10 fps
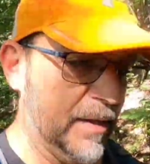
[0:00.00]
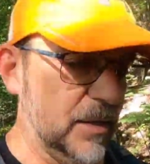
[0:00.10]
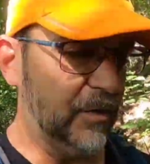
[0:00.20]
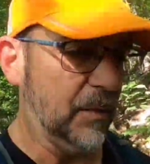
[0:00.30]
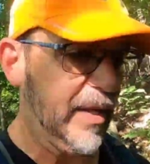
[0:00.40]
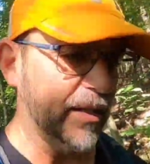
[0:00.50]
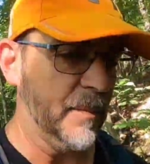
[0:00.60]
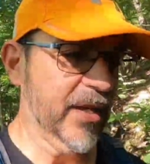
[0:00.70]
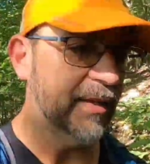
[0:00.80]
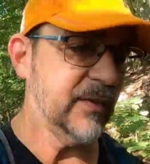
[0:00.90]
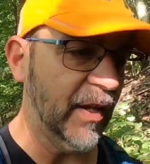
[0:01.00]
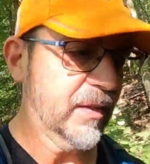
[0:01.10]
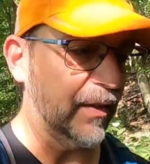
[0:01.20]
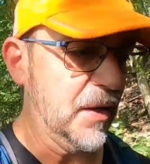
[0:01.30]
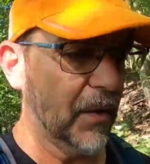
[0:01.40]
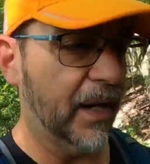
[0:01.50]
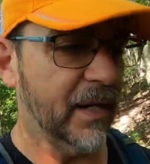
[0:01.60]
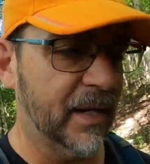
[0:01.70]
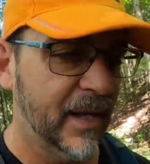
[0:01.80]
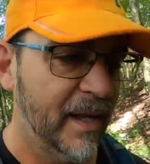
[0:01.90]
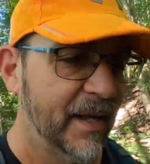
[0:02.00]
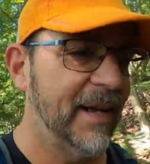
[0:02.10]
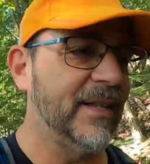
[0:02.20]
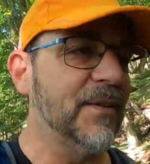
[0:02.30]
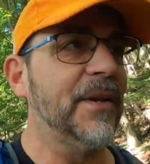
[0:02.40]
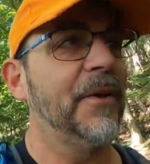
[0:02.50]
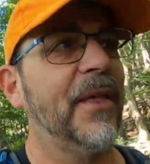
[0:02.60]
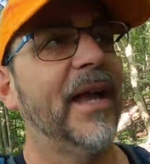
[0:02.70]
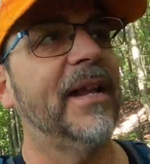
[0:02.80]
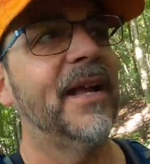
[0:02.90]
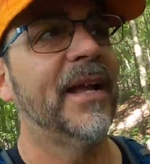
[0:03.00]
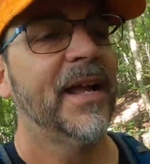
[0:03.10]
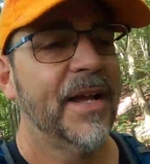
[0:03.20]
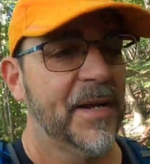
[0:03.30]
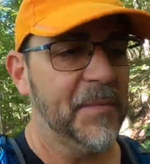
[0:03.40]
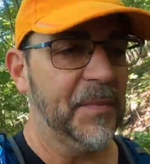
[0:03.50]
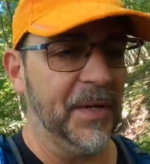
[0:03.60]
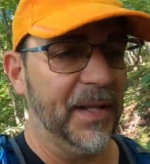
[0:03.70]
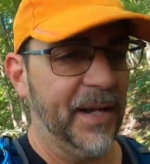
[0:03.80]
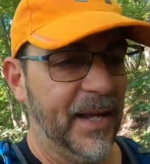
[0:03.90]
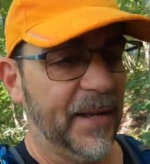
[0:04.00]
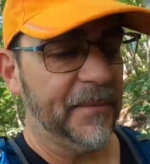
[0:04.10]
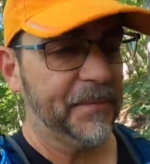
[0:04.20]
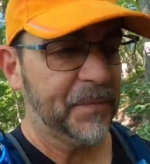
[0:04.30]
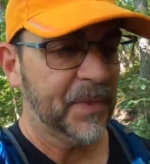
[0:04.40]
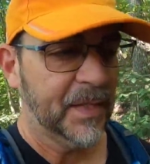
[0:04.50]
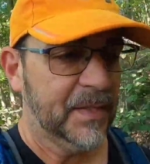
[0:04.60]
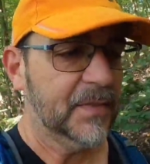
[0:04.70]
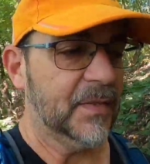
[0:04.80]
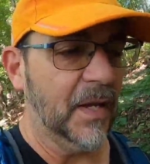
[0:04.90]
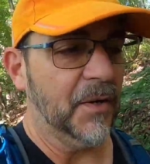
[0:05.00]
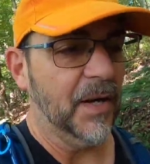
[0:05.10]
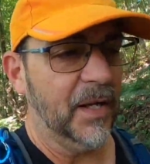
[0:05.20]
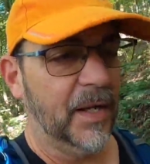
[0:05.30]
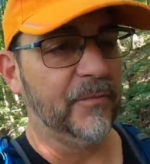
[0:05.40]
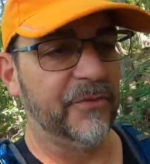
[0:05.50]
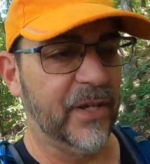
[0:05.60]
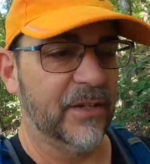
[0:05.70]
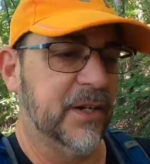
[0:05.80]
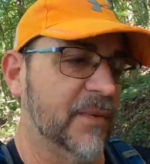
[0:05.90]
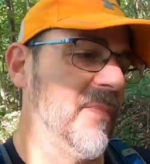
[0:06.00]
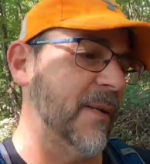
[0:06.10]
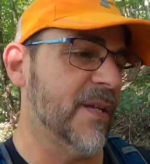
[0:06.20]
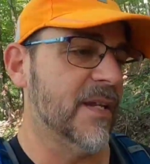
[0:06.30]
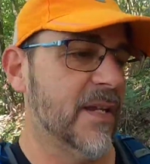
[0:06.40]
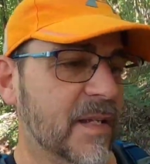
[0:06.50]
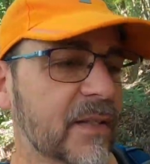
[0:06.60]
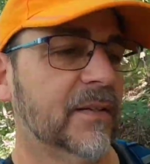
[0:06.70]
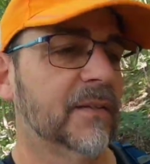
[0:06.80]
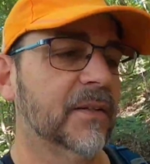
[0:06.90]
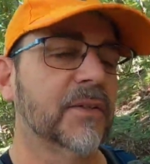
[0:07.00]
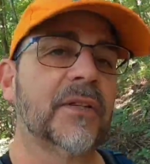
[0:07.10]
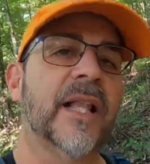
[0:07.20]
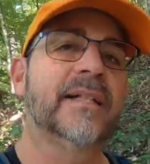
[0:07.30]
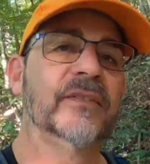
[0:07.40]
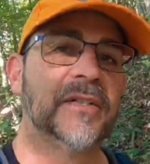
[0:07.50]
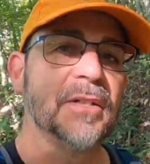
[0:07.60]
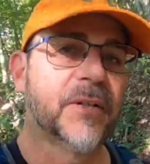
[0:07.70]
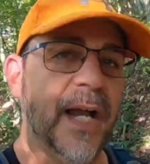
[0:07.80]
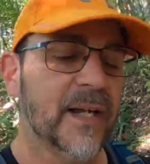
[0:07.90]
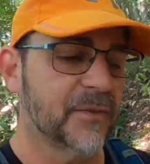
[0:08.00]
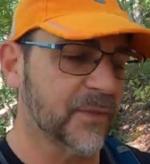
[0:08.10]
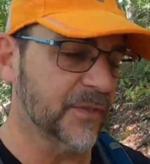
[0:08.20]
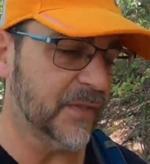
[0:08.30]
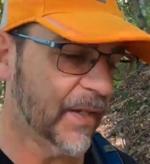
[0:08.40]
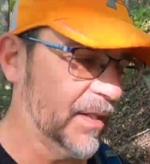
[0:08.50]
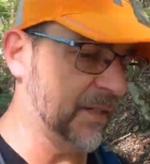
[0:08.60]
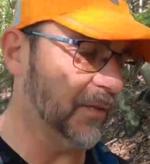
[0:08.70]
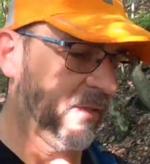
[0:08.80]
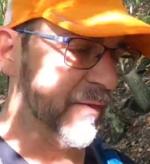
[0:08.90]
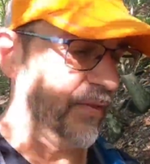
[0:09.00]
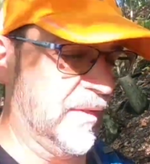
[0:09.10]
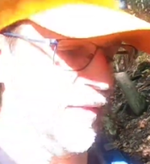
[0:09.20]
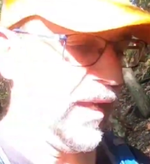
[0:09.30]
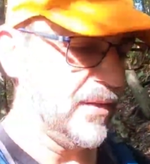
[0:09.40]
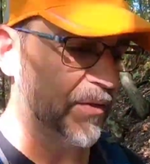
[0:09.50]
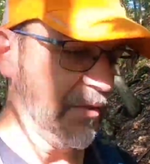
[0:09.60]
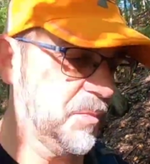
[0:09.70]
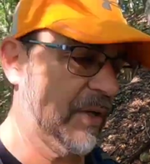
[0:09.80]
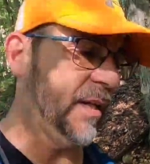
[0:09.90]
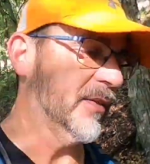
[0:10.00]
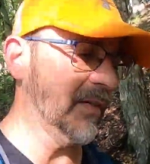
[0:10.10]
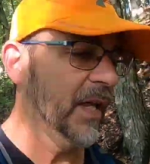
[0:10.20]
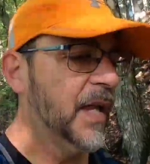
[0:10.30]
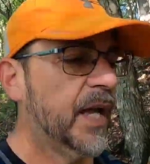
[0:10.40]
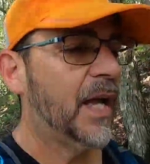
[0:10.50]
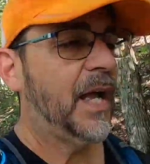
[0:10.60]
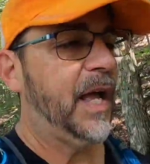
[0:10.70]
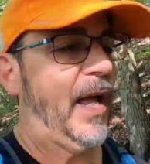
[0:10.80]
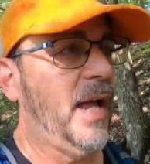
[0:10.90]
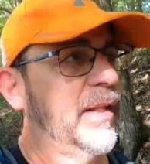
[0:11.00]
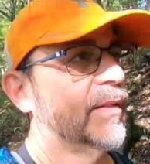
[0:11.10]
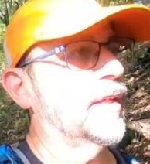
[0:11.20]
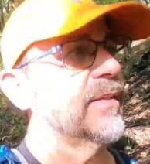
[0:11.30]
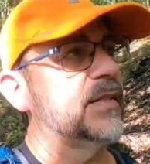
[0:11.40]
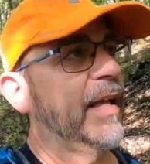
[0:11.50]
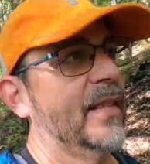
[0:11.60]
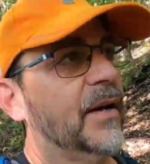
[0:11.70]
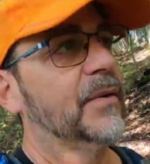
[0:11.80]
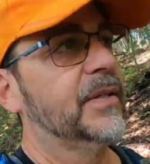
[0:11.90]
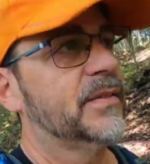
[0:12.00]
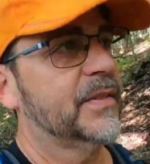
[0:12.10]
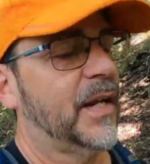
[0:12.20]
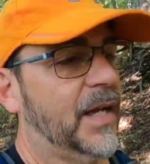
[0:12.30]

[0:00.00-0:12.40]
Used to be in the biz, so I do know that. But so I'm figuring maybe a little classier crowd was going to the Centennial Springs, and like I said, that was